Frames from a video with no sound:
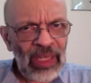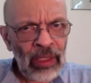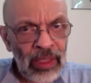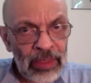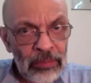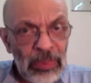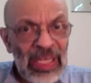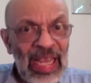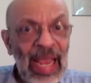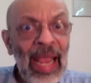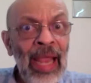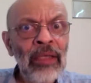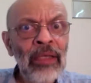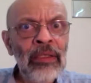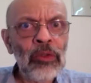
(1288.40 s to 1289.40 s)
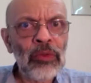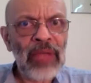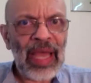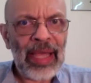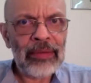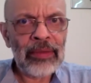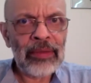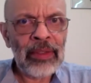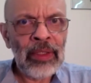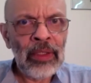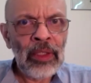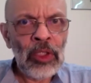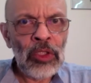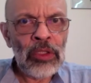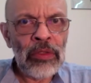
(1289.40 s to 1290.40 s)
Let me add to that,
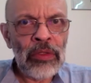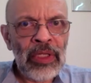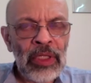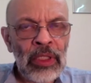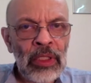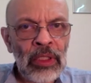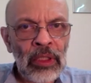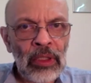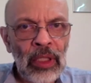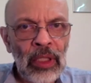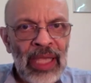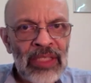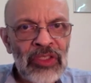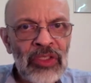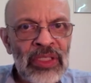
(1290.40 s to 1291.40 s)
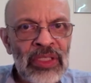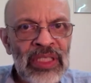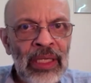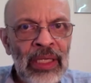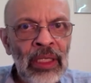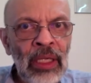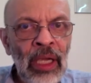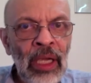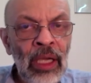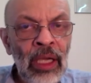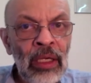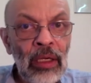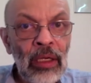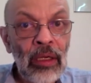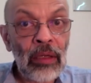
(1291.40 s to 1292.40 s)
the
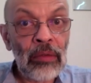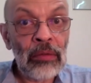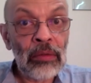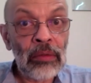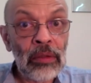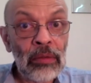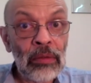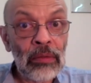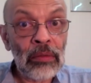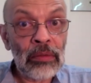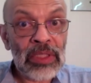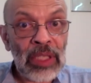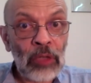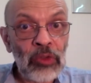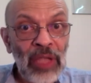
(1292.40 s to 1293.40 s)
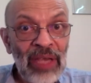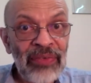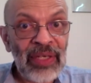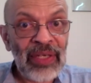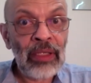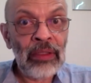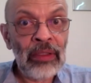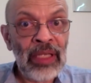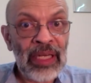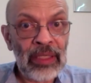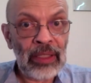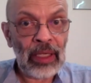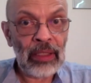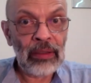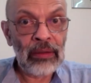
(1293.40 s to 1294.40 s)
AstraZeneca Uh, South African
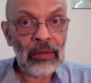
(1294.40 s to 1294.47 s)
data